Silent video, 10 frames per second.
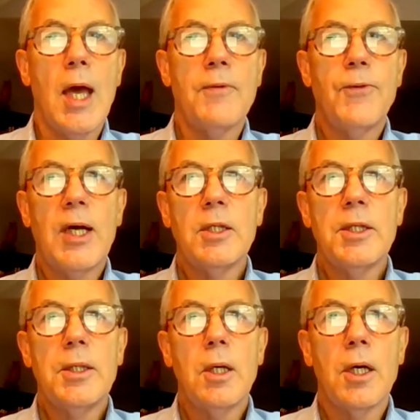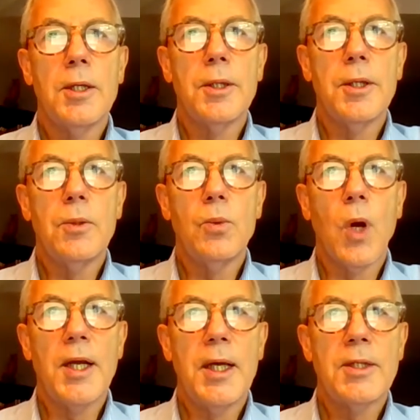And finally, on the
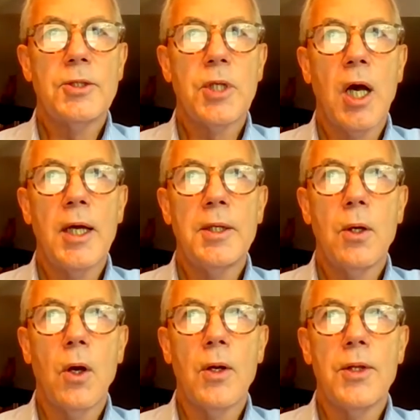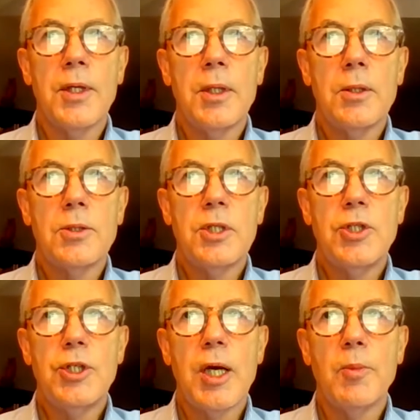right-hand side are the
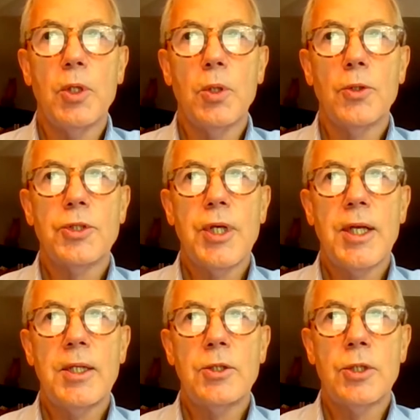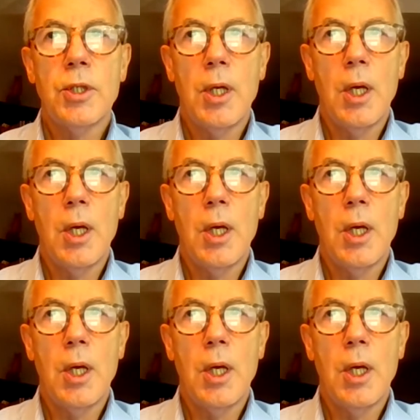CGM Alert Settings.